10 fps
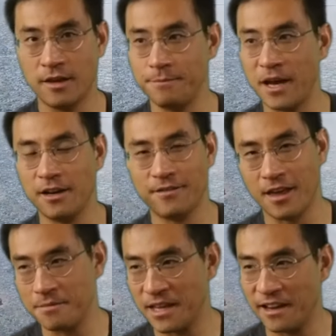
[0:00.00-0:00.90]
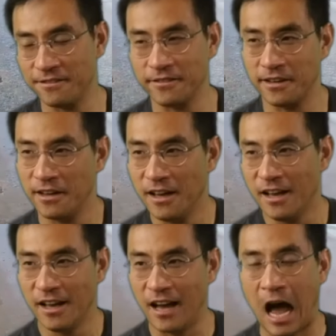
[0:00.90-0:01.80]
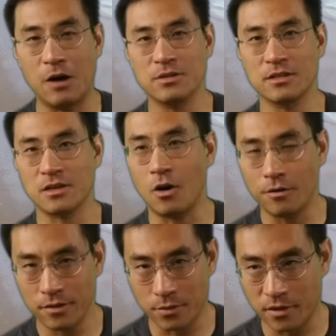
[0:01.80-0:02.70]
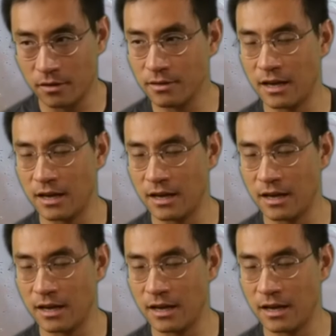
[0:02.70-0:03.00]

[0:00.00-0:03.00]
Many of them, they have houses all over the world.